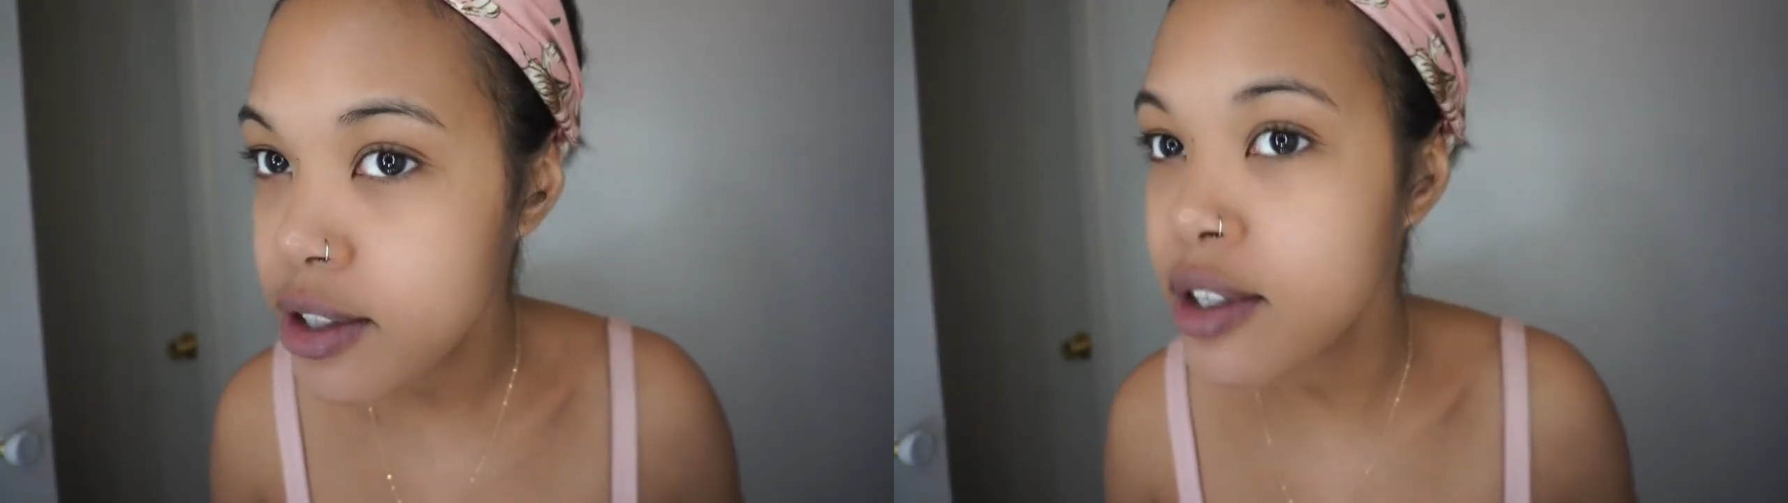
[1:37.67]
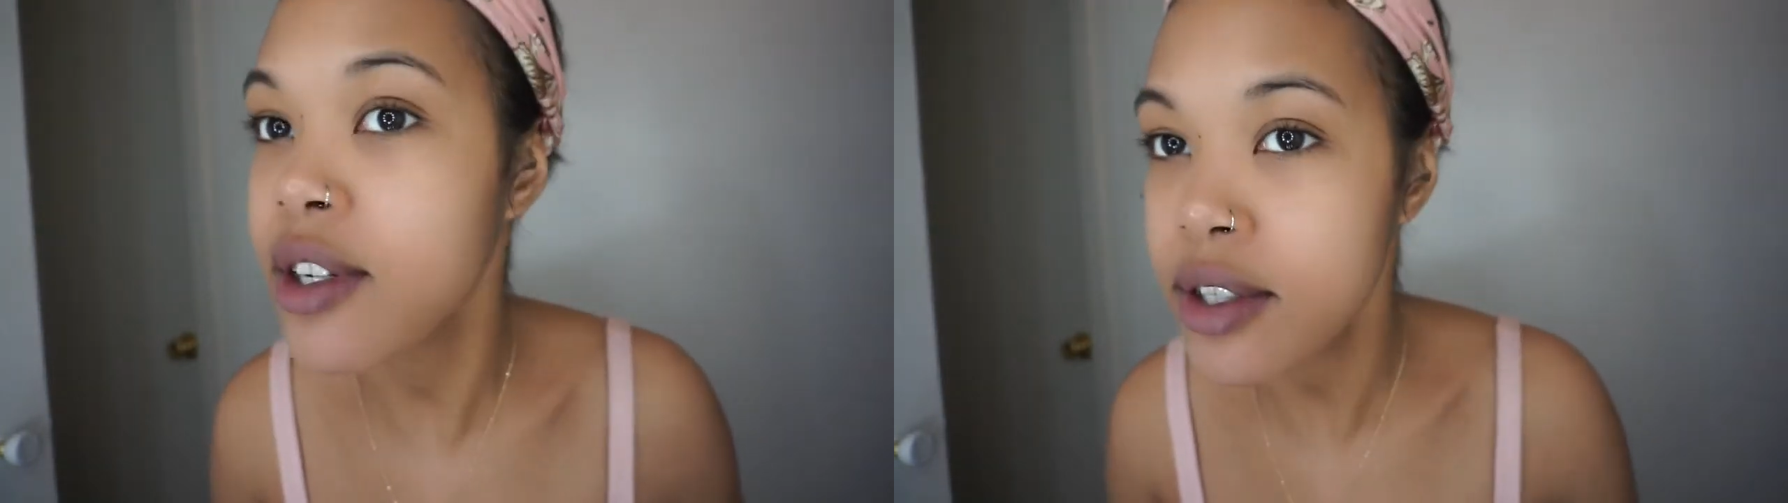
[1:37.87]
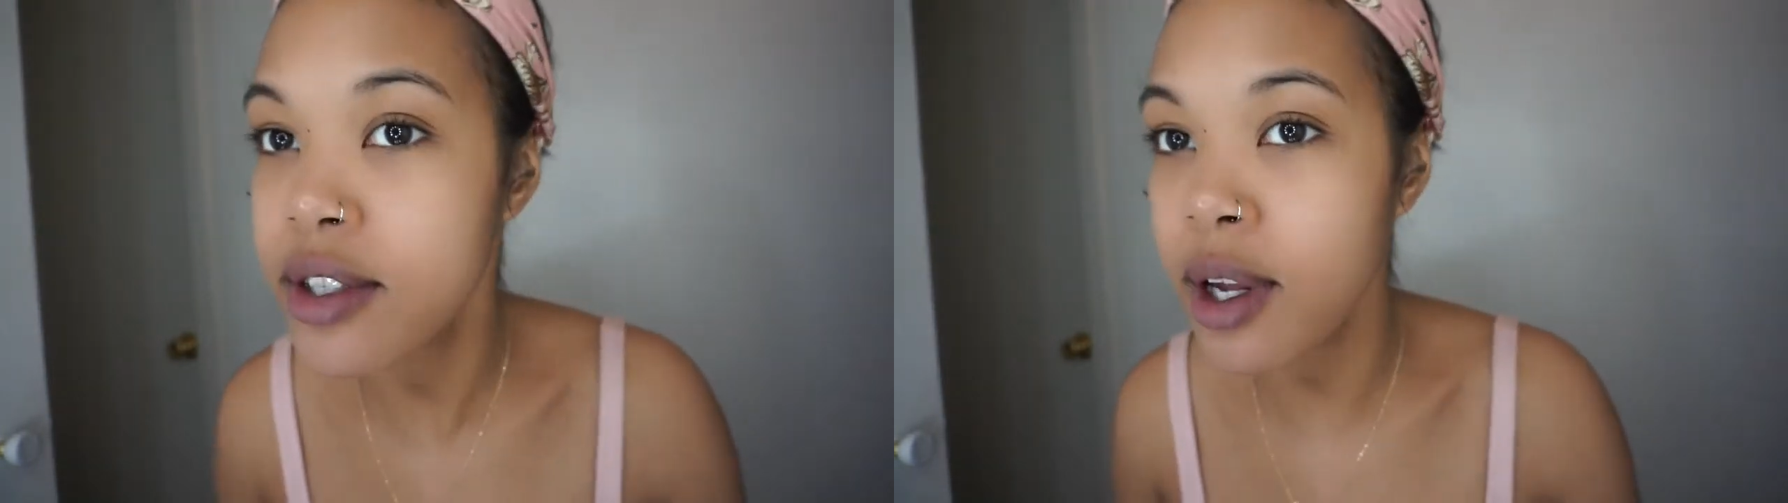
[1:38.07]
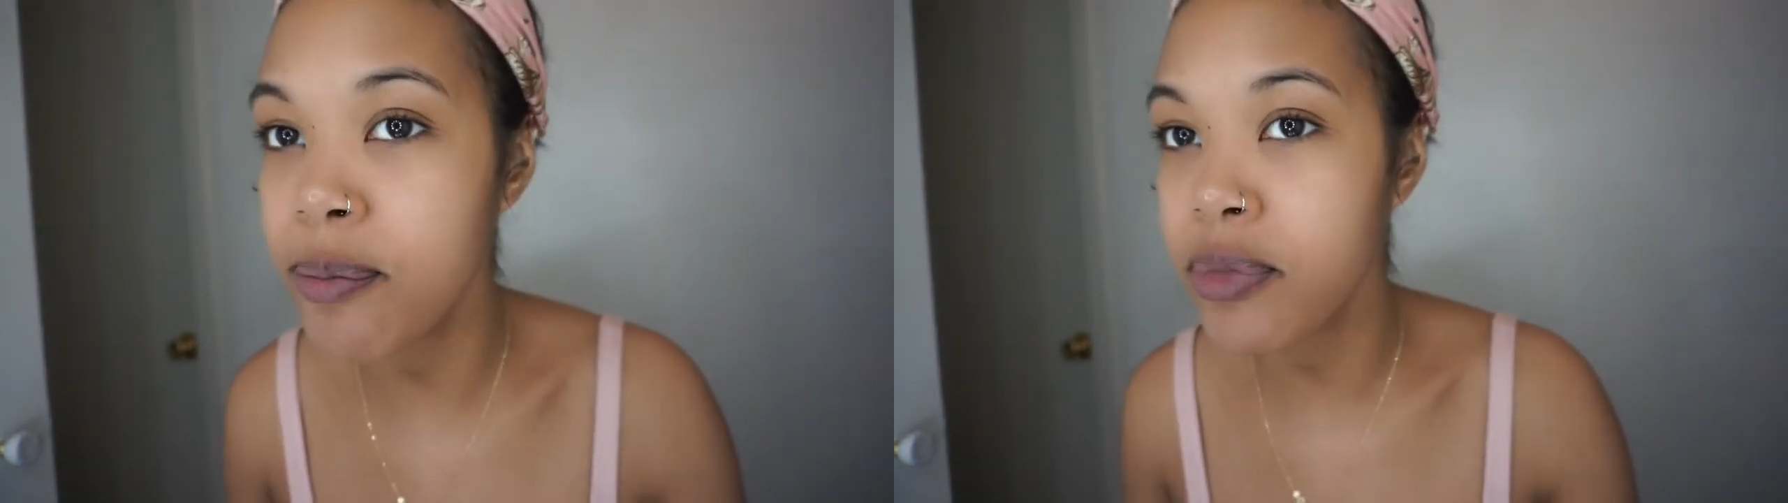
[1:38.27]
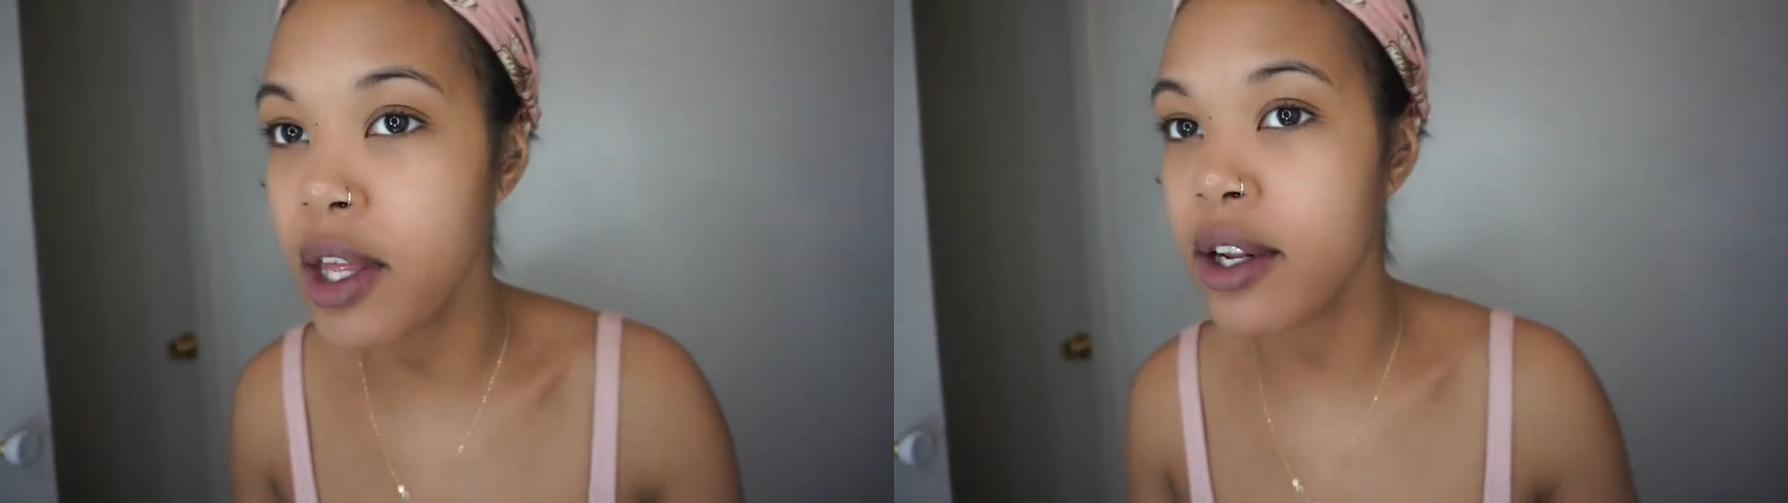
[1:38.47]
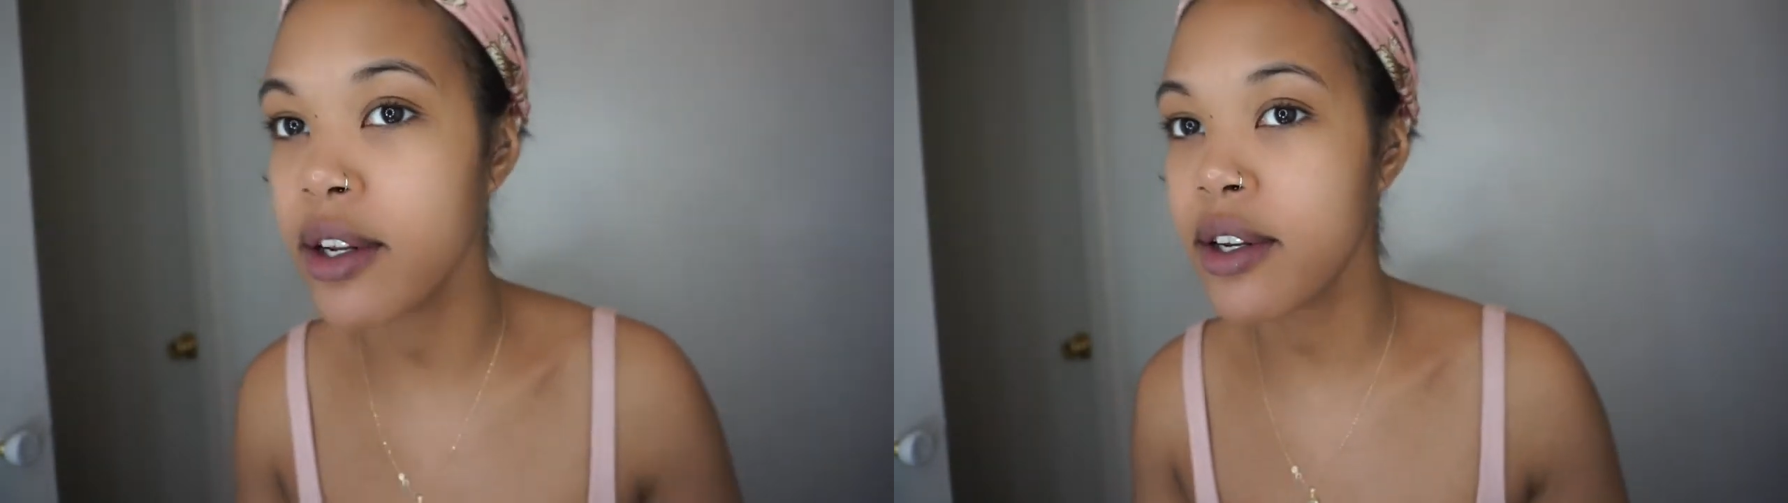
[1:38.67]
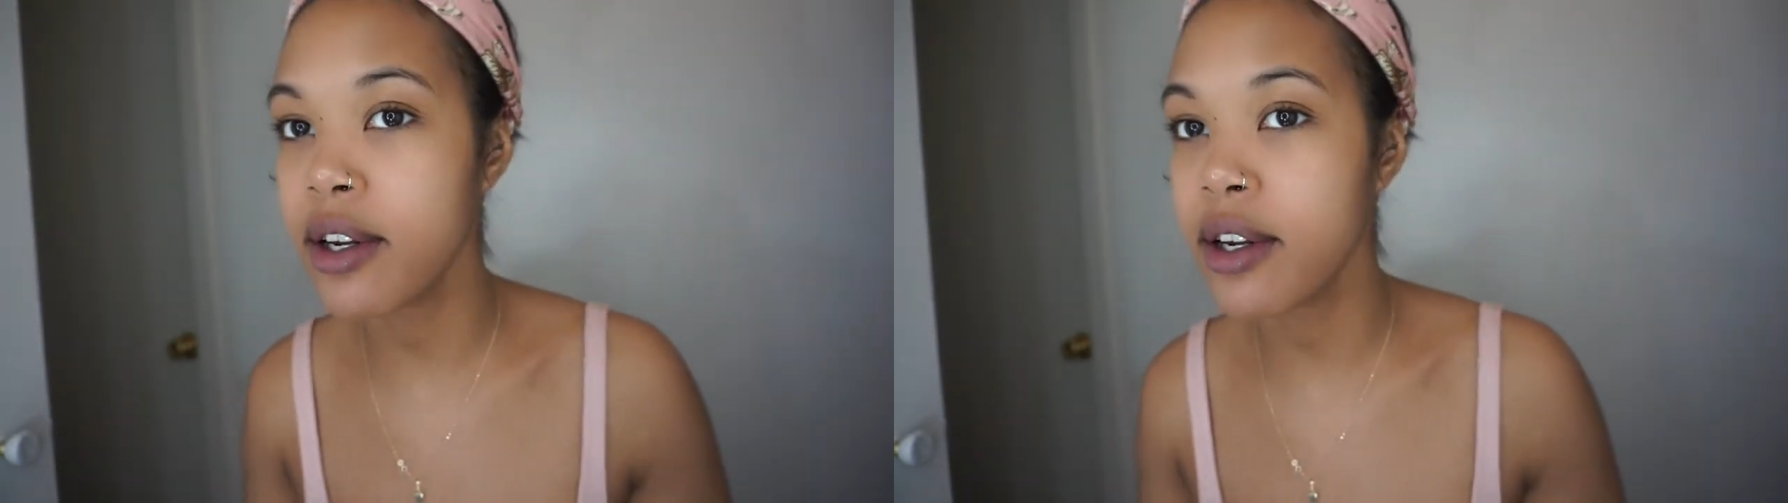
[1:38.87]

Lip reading: to something.